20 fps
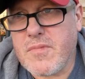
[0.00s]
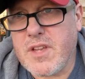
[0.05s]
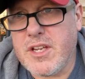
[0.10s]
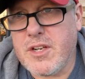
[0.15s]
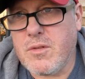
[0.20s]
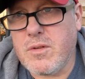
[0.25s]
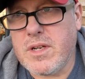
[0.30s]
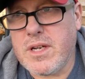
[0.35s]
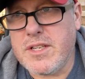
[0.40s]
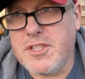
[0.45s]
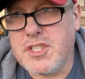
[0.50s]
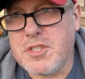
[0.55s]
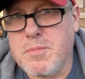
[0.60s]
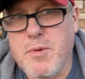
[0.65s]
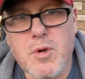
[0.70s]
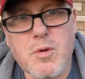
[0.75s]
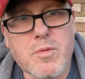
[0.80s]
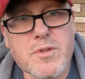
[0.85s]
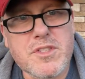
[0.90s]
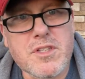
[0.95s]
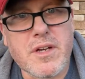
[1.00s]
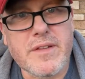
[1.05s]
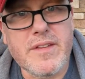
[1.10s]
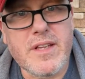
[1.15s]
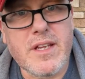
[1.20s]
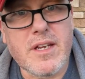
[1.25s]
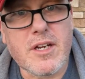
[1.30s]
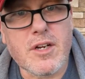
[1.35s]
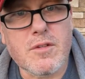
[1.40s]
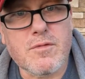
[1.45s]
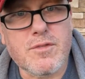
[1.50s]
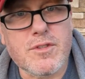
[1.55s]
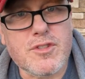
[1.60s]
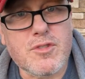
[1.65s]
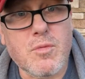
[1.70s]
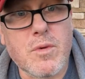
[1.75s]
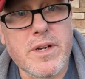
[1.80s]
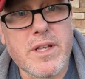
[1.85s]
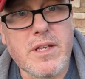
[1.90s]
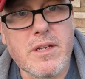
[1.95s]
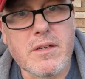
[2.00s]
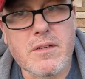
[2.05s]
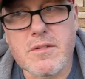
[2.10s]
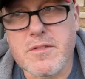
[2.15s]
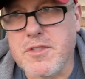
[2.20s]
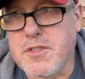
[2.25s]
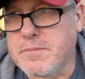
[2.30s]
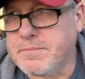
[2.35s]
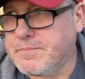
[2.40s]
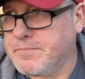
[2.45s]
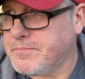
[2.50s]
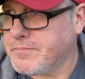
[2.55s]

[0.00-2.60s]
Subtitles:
you know, Gunsmoke was on the air for 20 years.